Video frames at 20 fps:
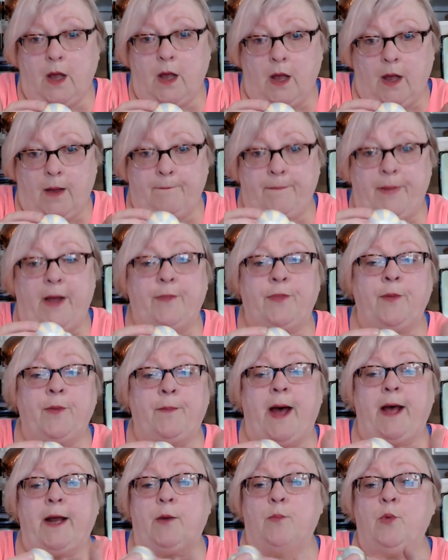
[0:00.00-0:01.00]
But the
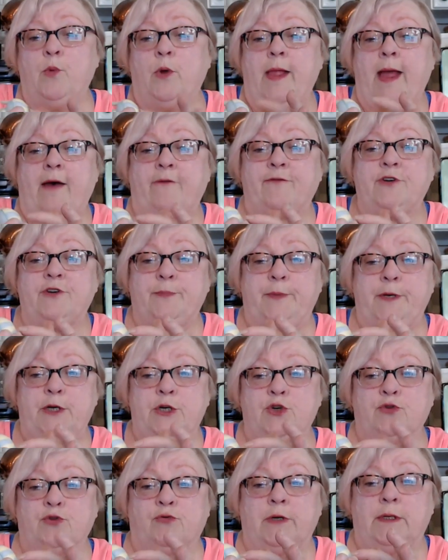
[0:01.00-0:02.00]
bottom will have to be
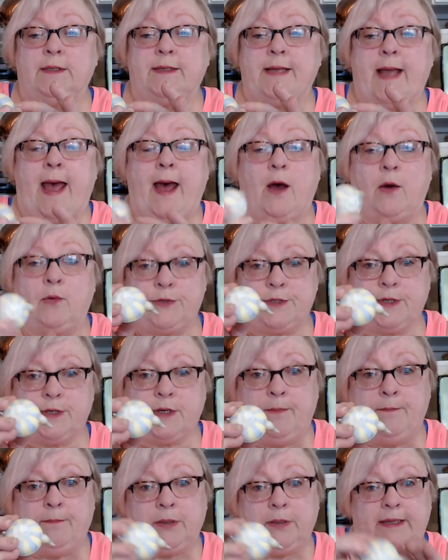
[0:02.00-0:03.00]
drilled out
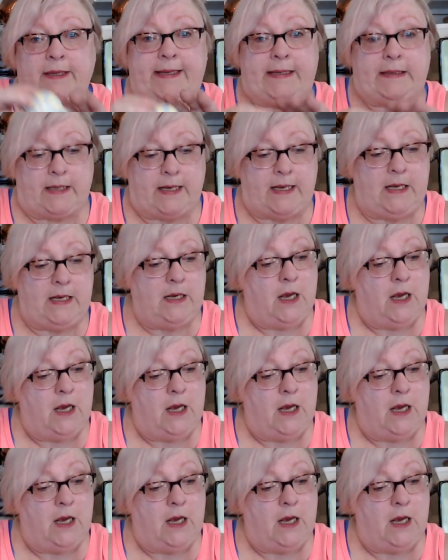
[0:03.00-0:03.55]
completely.